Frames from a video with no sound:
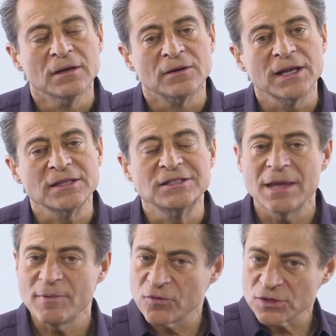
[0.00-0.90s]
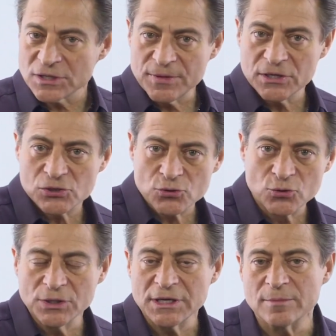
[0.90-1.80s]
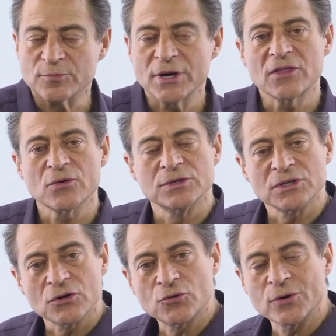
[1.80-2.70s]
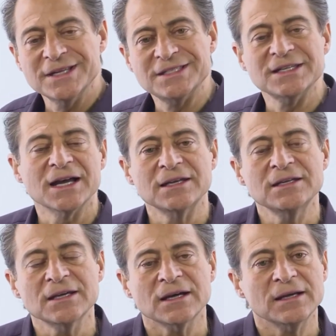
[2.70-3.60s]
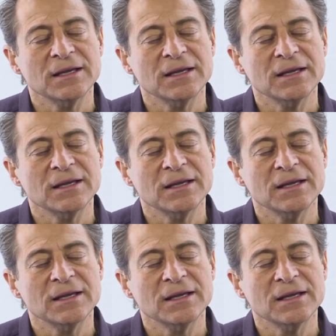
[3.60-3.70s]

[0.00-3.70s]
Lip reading: Right, the day before something is truly a breakthrough, it's a crazy idea.